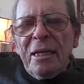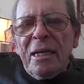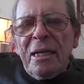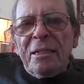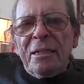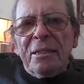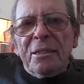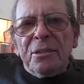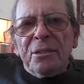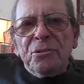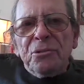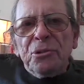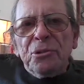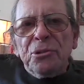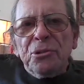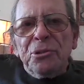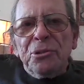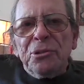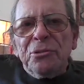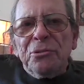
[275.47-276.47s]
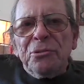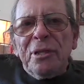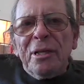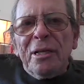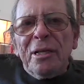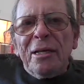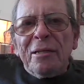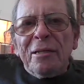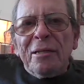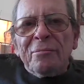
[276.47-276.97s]
and I can show you
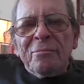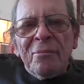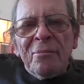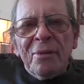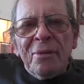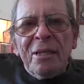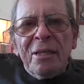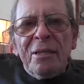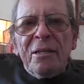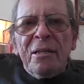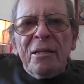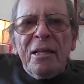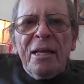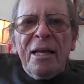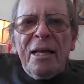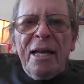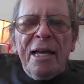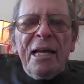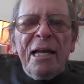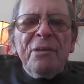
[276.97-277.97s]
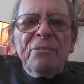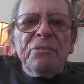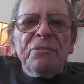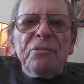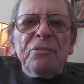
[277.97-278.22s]
that half